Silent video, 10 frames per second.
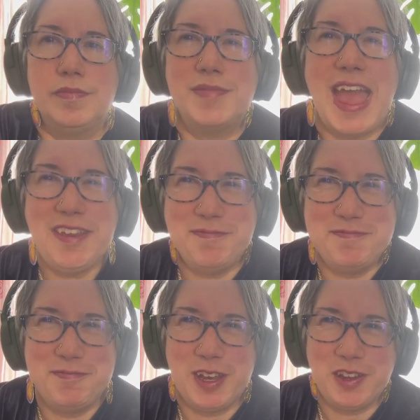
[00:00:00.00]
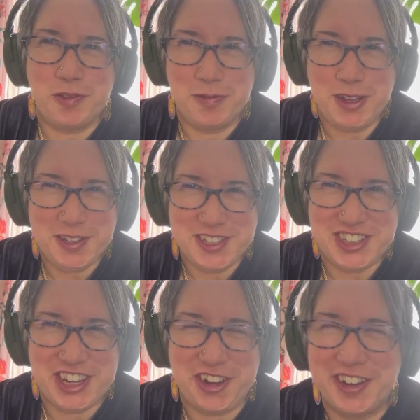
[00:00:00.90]
Hi, Brenda Grung,
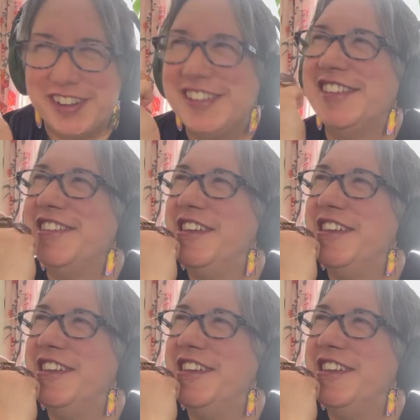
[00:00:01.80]
she, hers.